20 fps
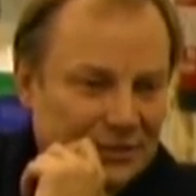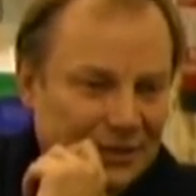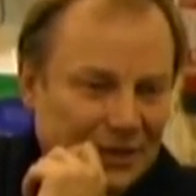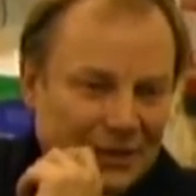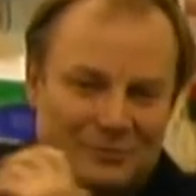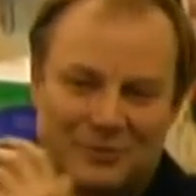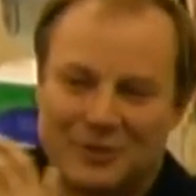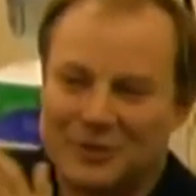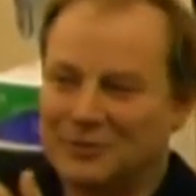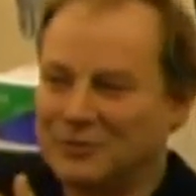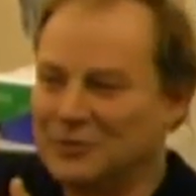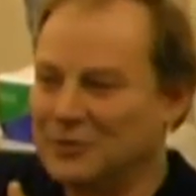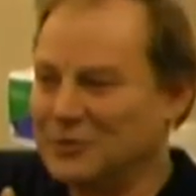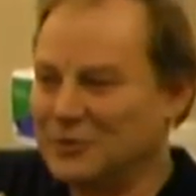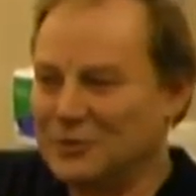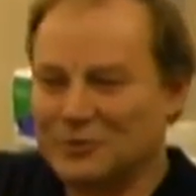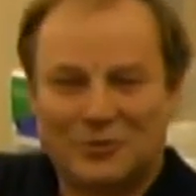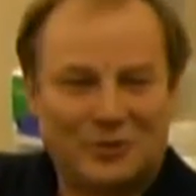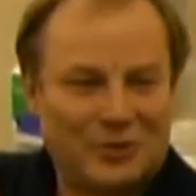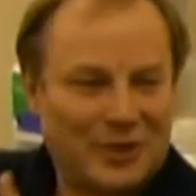I mean, you
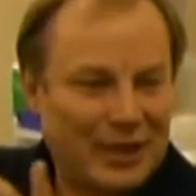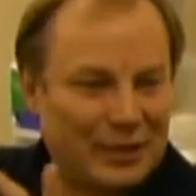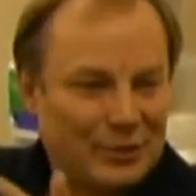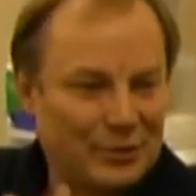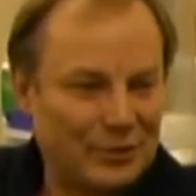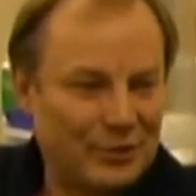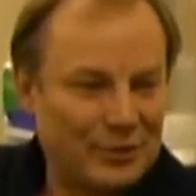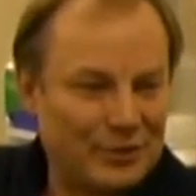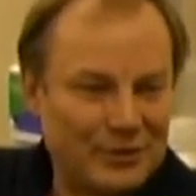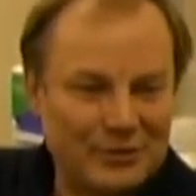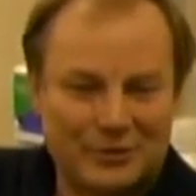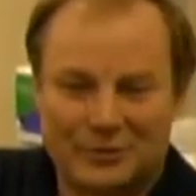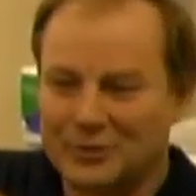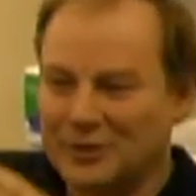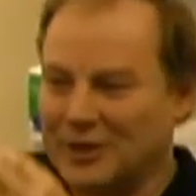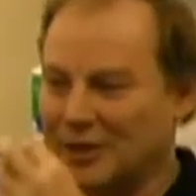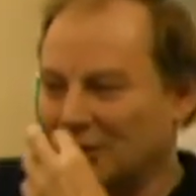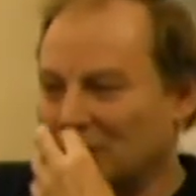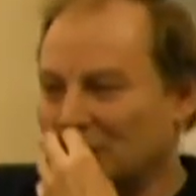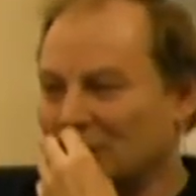know, you can learn it, you
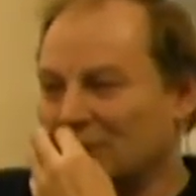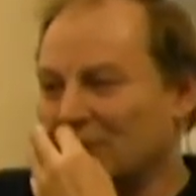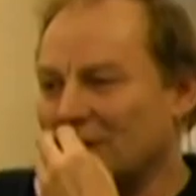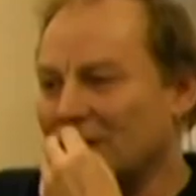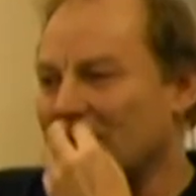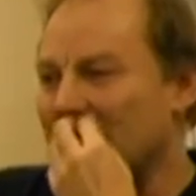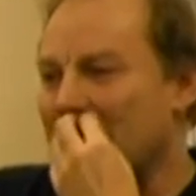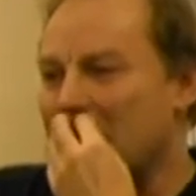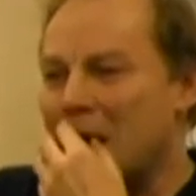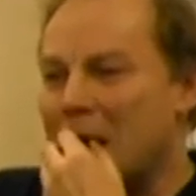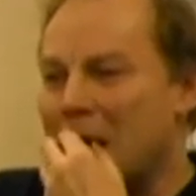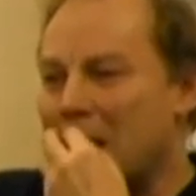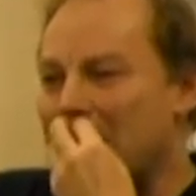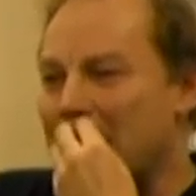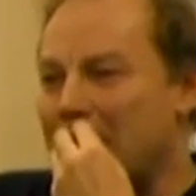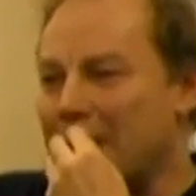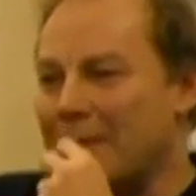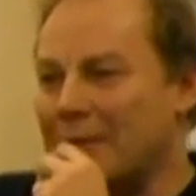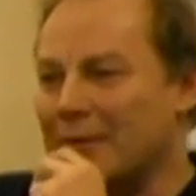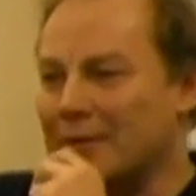can uh,
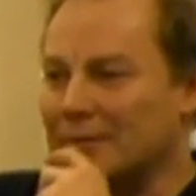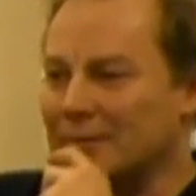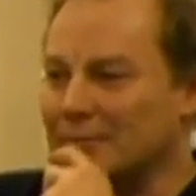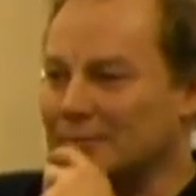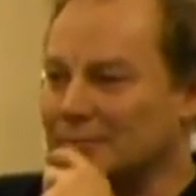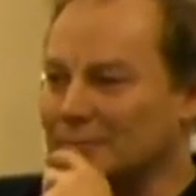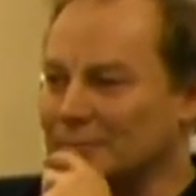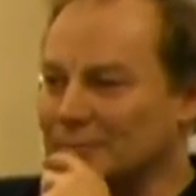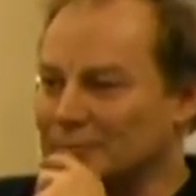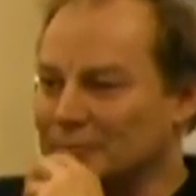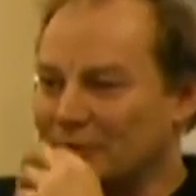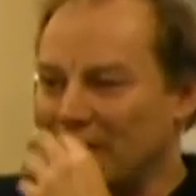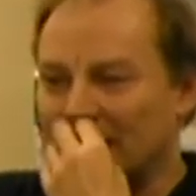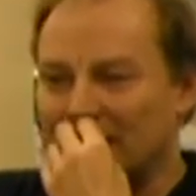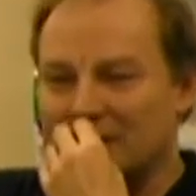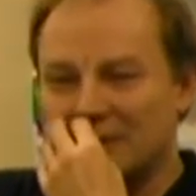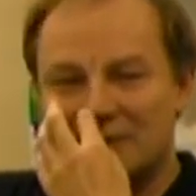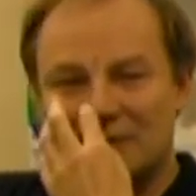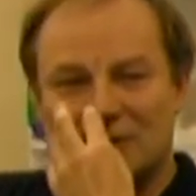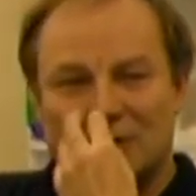uh, um,
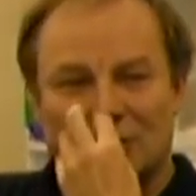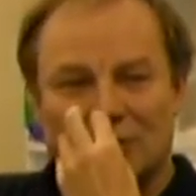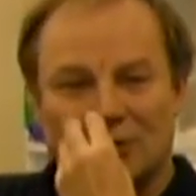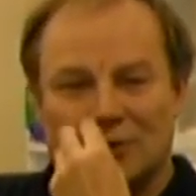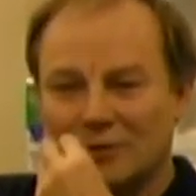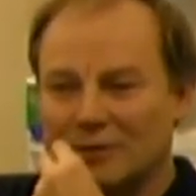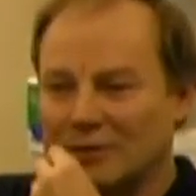practice your